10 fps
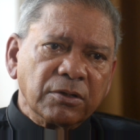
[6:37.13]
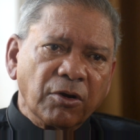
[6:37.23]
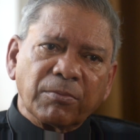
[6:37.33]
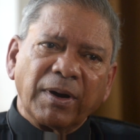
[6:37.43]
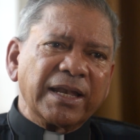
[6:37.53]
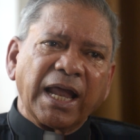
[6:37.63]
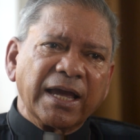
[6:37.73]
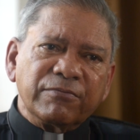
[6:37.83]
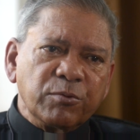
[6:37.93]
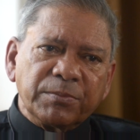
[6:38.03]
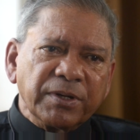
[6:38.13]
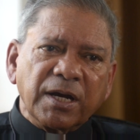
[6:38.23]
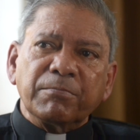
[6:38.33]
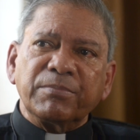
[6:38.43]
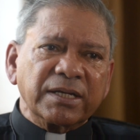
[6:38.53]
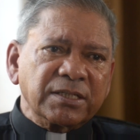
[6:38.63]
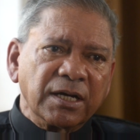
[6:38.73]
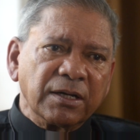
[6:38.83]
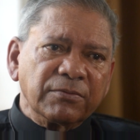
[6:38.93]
Or my life will become better.